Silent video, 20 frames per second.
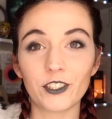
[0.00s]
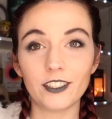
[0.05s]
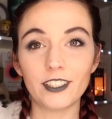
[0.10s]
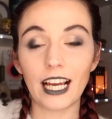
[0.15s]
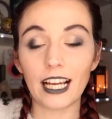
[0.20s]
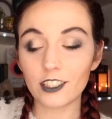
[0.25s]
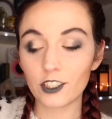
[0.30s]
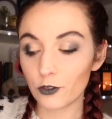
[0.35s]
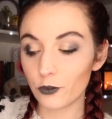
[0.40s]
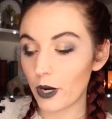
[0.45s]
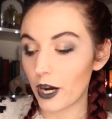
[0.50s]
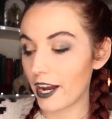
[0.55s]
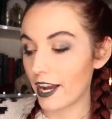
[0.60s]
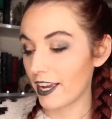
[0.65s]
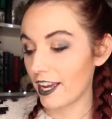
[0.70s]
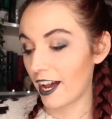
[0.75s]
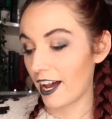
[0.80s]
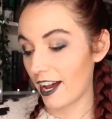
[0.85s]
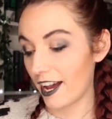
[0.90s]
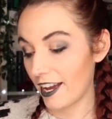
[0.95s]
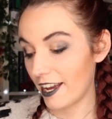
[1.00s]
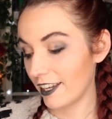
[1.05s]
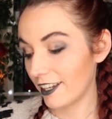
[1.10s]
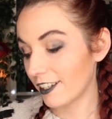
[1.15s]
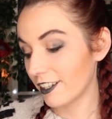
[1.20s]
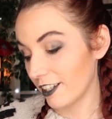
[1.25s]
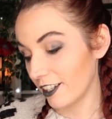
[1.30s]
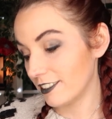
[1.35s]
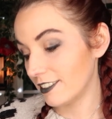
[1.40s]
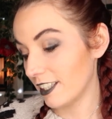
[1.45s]
So that's why I
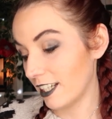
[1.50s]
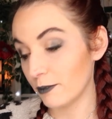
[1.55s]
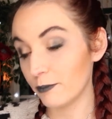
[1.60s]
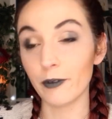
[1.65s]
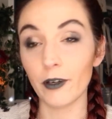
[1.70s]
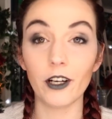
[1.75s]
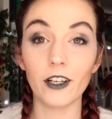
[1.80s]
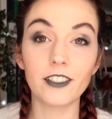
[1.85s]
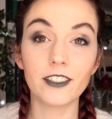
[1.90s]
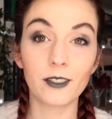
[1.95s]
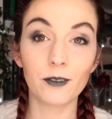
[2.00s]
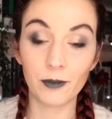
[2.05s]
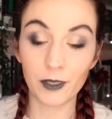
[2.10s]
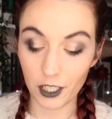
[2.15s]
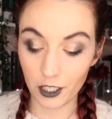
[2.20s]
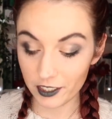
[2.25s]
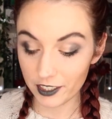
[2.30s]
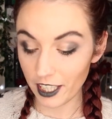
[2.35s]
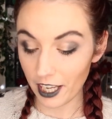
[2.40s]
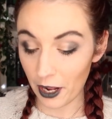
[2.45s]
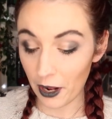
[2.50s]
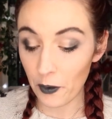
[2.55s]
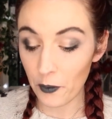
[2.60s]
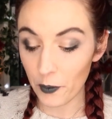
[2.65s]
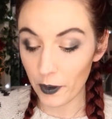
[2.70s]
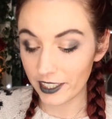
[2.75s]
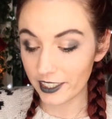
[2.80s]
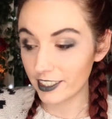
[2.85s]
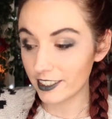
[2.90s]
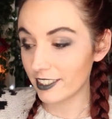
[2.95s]
got that box, because I
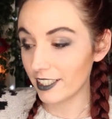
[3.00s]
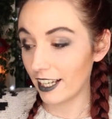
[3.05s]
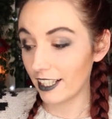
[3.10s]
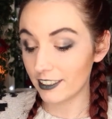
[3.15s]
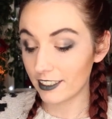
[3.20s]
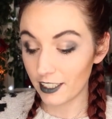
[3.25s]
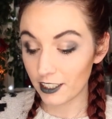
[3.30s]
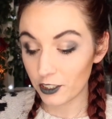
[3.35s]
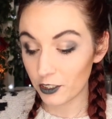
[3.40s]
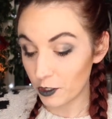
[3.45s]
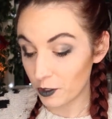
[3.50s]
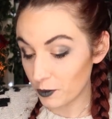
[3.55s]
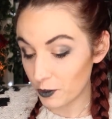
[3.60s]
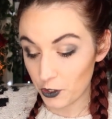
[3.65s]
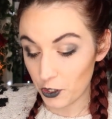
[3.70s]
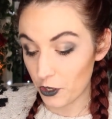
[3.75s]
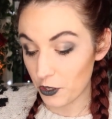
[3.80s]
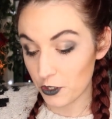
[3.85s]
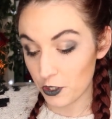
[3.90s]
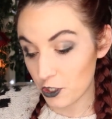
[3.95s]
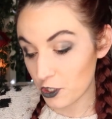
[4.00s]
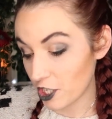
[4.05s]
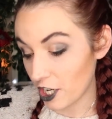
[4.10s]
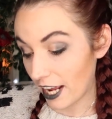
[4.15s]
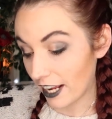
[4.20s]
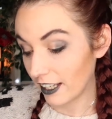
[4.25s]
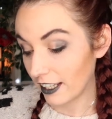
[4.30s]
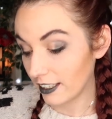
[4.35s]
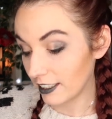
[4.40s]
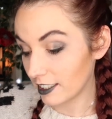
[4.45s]
wanted that dust
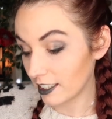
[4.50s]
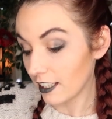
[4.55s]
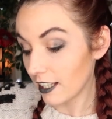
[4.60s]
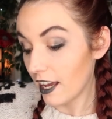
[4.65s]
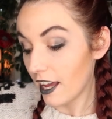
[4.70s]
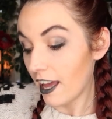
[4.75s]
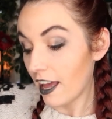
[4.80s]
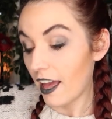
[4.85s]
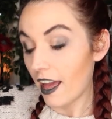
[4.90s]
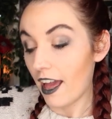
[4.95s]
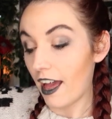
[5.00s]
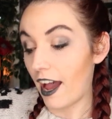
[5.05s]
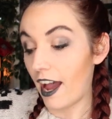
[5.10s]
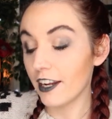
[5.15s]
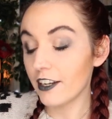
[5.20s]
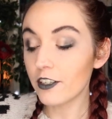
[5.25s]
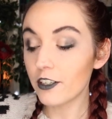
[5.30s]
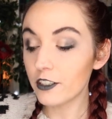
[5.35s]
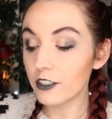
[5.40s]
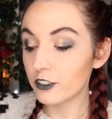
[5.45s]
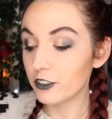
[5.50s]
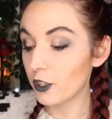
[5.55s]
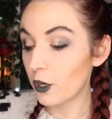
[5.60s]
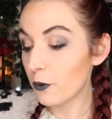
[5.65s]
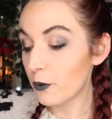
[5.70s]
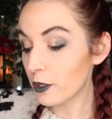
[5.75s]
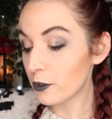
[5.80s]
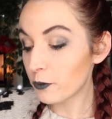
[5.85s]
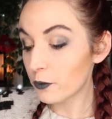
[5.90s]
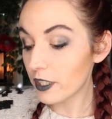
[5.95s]
jacket. I know
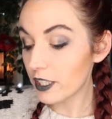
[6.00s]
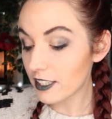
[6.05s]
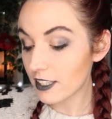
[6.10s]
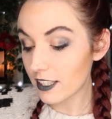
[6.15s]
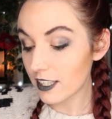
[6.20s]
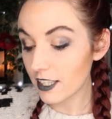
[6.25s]
no one will